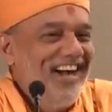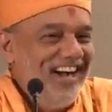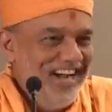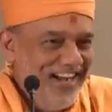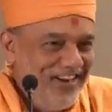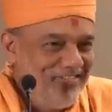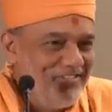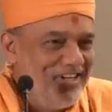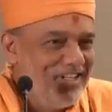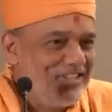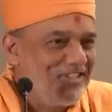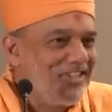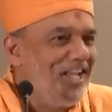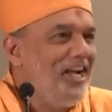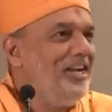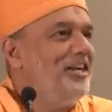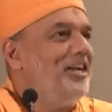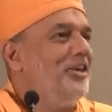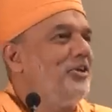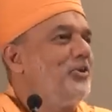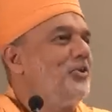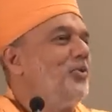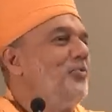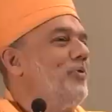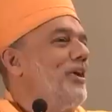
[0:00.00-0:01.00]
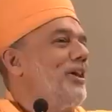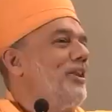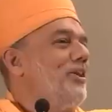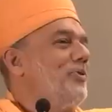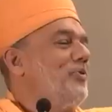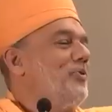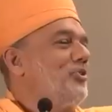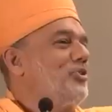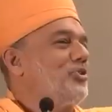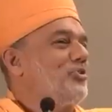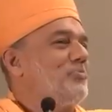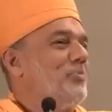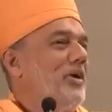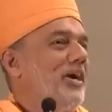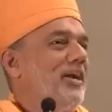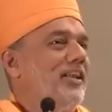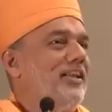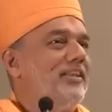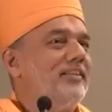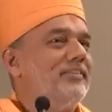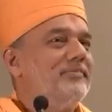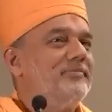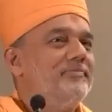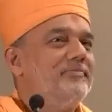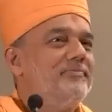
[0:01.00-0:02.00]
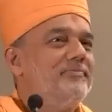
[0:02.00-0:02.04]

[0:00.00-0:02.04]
I have decided to wear a good smile.